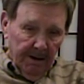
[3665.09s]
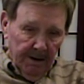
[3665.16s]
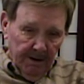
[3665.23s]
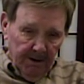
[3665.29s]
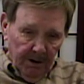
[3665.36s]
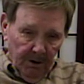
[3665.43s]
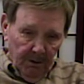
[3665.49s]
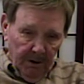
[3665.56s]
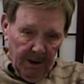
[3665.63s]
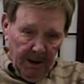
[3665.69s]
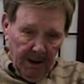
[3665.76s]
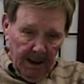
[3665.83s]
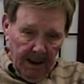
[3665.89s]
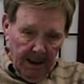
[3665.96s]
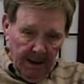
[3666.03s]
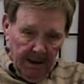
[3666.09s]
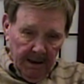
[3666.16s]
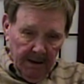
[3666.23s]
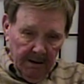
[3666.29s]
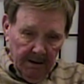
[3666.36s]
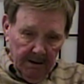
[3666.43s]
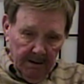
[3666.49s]
so then
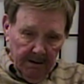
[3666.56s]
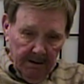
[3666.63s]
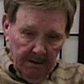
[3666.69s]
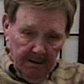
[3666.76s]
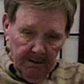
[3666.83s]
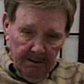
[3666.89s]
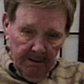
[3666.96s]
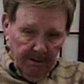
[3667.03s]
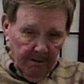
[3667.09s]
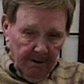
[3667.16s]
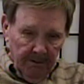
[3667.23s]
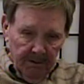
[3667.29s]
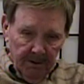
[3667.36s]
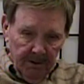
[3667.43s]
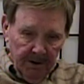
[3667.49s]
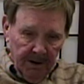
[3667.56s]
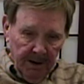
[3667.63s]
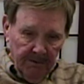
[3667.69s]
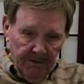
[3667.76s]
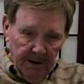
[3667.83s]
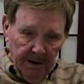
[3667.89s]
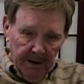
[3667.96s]
it was
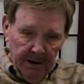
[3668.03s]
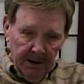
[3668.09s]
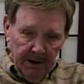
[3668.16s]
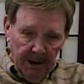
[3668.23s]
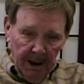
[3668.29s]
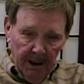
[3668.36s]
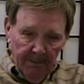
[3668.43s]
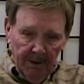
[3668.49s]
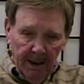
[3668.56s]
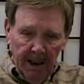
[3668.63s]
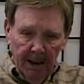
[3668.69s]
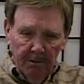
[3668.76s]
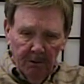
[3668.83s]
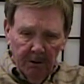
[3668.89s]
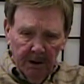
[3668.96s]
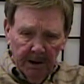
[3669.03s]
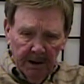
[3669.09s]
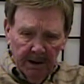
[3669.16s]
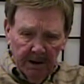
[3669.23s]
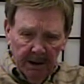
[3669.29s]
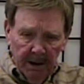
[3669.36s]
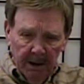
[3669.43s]
tough getting a job, and I had worked
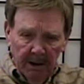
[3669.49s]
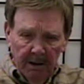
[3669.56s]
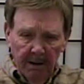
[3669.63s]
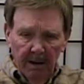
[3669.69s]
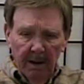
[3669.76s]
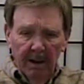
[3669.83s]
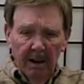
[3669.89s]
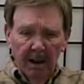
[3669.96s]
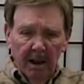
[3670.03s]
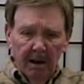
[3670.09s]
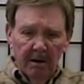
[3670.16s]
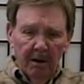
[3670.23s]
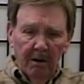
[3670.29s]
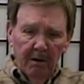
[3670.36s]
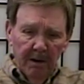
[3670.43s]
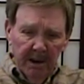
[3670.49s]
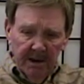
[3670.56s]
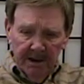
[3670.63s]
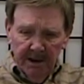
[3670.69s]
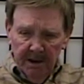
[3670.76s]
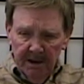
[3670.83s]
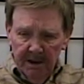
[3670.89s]
as a clothing
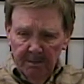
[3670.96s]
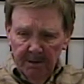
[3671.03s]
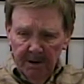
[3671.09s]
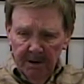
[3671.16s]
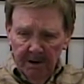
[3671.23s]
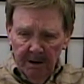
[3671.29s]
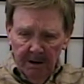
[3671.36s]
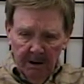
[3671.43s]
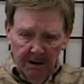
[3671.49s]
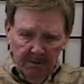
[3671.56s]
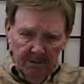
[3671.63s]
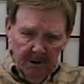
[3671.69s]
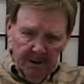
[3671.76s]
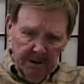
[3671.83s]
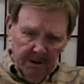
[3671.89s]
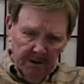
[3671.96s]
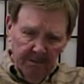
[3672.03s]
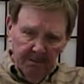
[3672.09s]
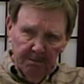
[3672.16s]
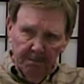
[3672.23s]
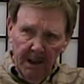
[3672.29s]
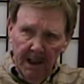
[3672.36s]
salesman, or I worked
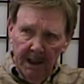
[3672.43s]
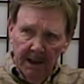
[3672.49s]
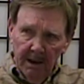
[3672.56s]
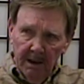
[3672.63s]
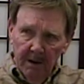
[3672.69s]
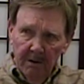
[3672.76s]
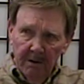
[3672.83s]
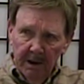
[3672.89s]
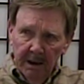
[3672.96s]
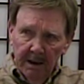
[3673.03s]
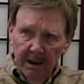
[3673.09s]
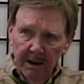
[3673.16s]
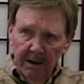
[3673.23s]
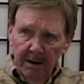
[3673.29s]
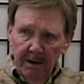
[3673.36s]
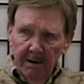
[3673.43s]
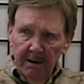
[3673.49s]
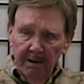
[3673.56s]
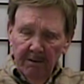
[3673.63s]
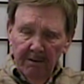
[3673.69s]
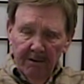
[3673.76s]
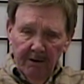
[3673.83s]
packing clothing
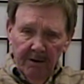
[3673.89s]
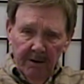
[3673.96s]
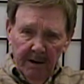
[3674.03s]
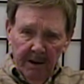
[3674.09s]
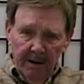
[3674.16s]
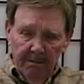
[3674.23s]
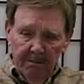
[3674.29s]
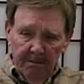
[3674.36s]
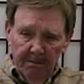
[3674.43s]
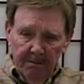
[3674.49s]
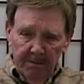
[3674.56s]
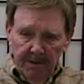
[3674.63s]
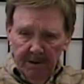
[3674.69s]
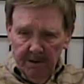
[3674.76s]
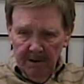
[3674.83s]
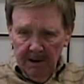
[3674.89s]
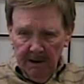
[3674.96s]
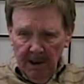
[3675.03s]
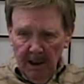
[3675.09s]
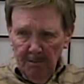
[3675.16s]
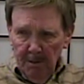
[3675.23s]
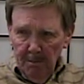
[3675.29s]
for a
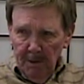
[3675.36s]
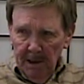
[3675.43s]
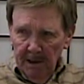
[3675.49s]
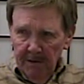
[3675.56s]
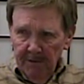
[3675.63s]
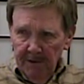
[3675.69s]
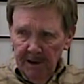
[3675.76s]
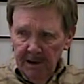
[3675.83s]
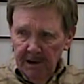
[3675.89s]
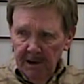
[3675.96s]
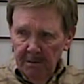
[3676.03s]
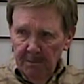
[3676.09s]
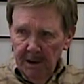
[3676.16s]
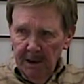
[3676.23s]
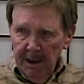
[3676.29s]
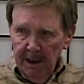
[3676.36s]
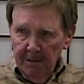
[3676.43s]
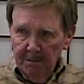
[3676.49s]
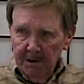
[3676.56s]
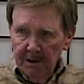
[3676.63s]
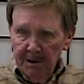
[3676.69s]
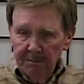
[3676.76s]
garment manufacturer in
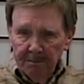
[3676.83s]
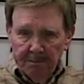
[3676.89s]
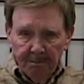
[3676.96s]
Minneapolis.